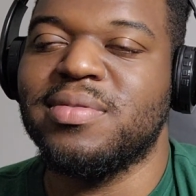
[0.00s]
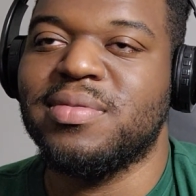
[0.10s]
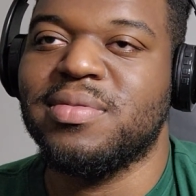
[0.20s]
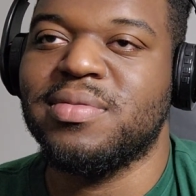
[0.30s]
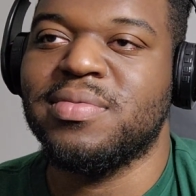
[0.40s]

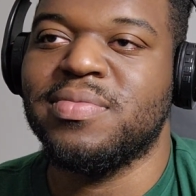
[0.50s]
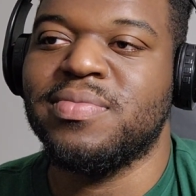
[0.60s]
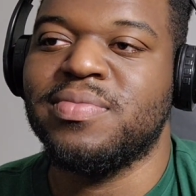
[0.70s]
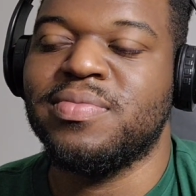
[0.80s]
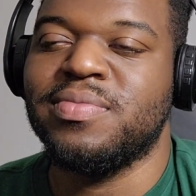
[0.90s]

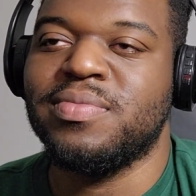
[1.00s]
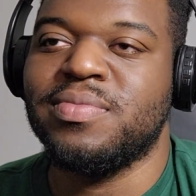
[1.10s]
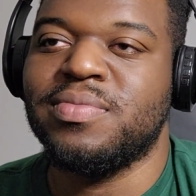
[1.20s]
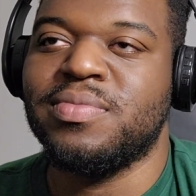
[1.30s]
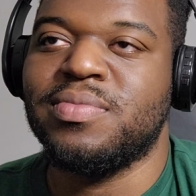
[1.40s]

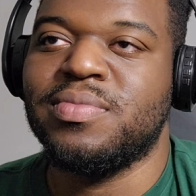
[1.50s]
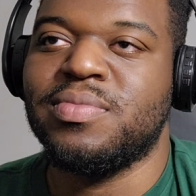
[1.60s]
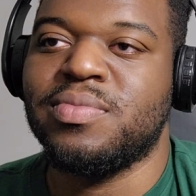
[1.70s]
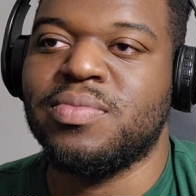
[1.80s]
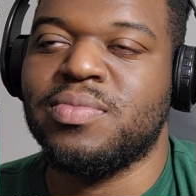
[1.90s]

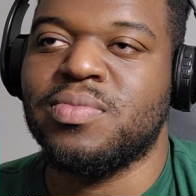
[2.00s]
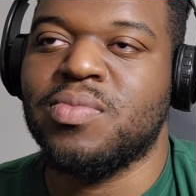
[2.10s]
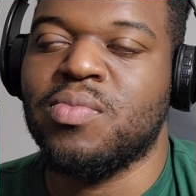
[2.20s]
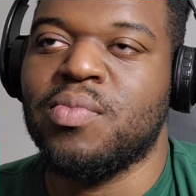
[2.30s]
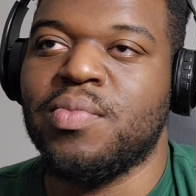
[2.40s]

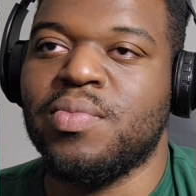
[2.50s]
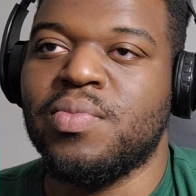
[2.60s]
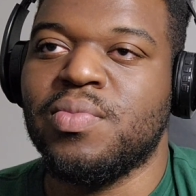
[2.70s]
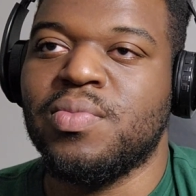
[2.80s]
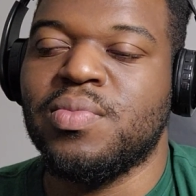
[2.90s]

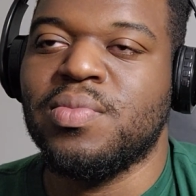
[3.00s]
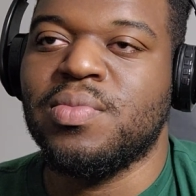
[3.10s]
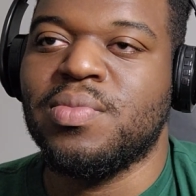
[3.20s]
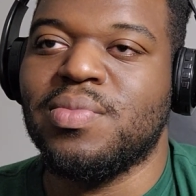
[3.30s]
Nobody speaks.